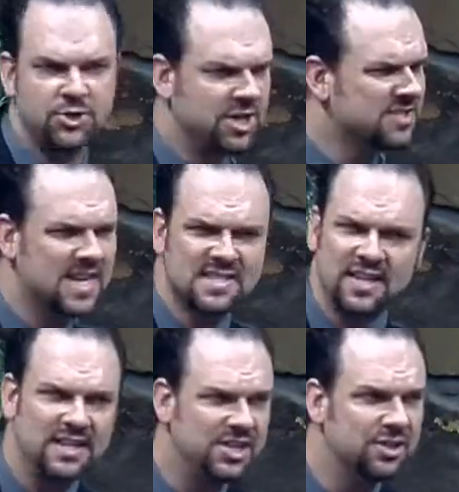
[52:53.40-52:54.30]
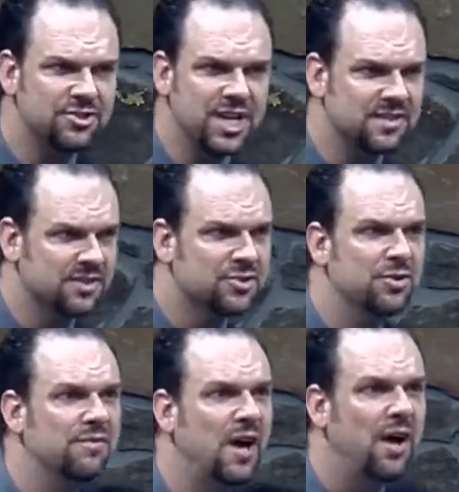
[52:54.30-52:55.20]
just as it endeared Jesus
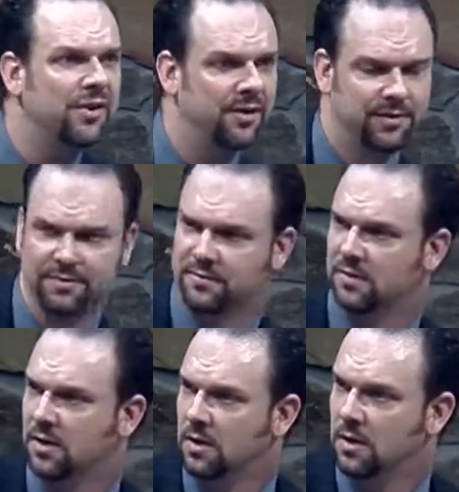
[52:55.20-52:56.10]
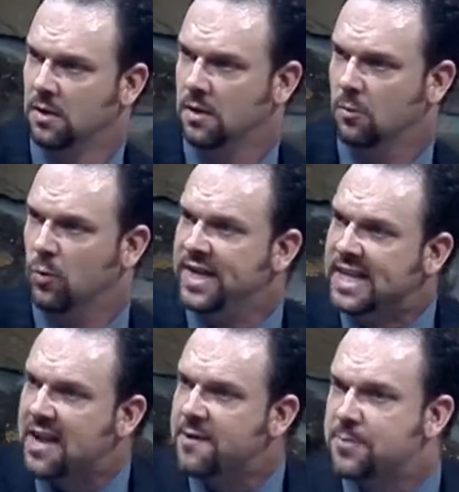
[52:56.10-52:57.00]
to the Father when he
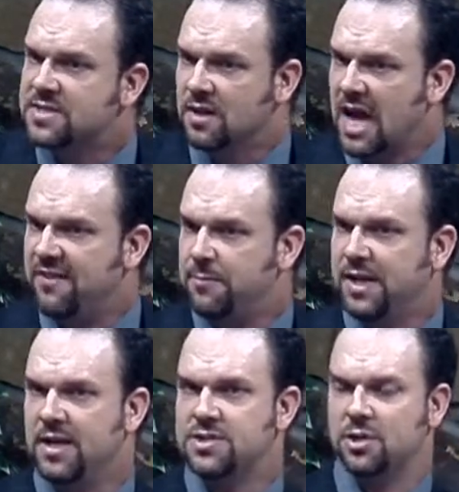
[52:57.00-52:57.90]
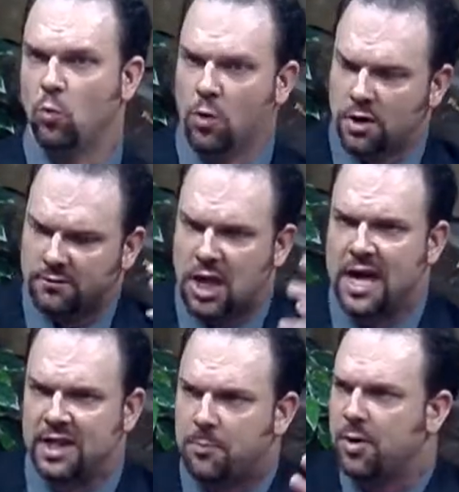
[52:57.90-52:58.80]
gave up his life because the word of
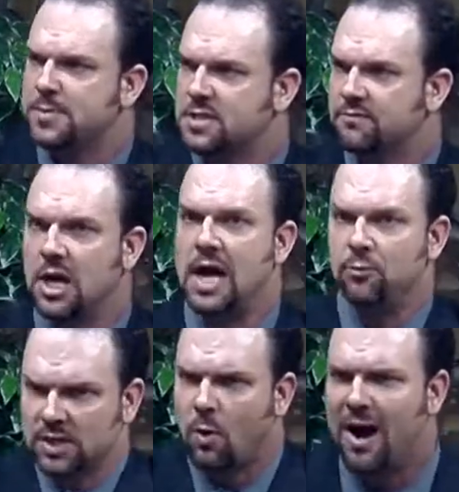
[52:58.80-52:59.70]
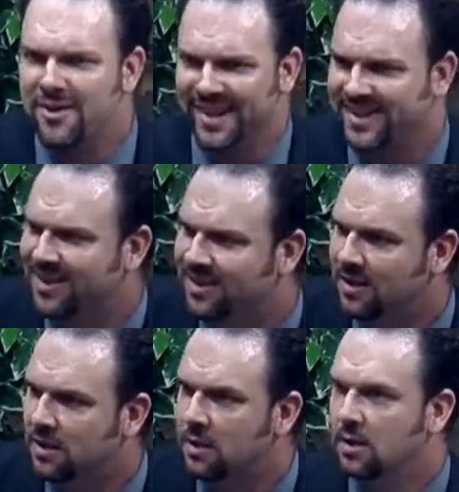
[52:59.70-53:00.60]
God and the purpose of God required it.
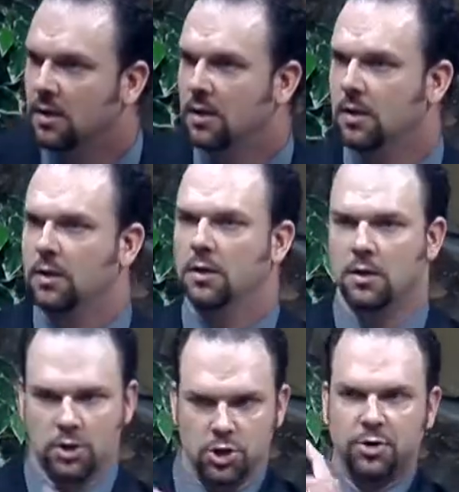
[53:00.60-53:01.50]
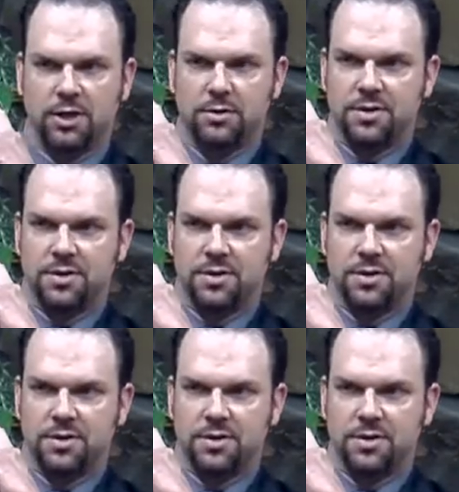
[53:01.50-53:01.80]
You can